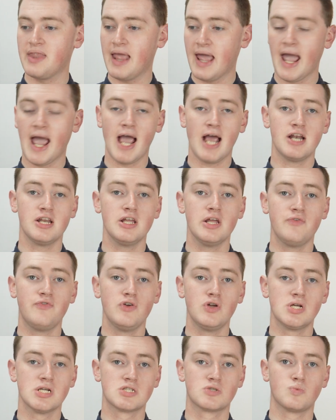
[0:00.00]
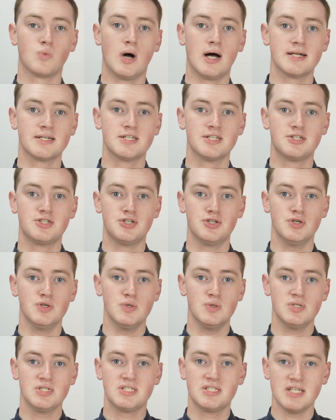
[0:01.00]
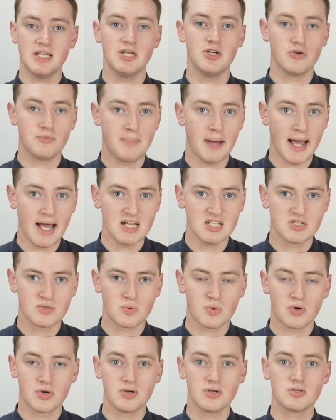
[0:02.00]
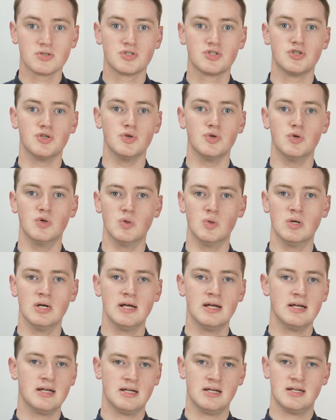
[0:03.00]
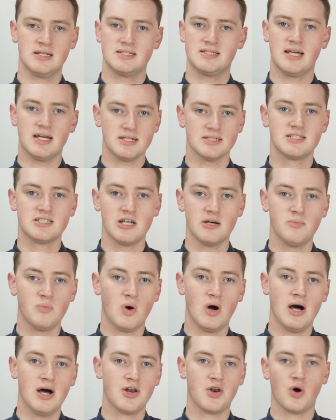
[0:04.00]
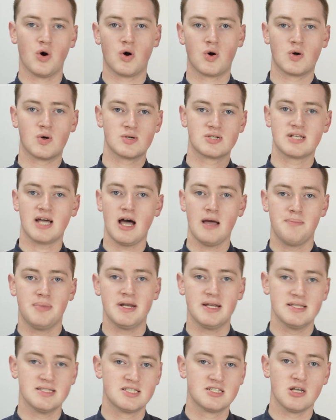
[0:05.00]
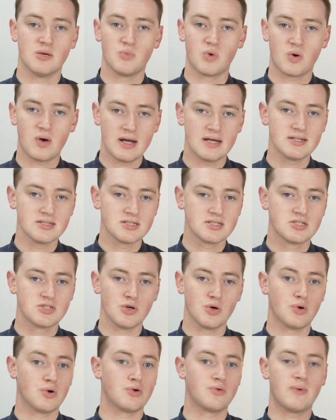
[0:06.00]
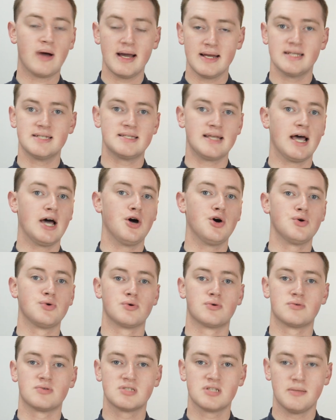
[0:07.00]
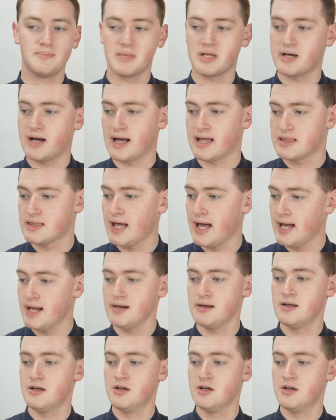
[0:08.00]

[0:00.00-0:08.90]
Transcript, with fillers: And if you just wanted to see your password to tell someone or type it in somewhere else or write it down or something like that,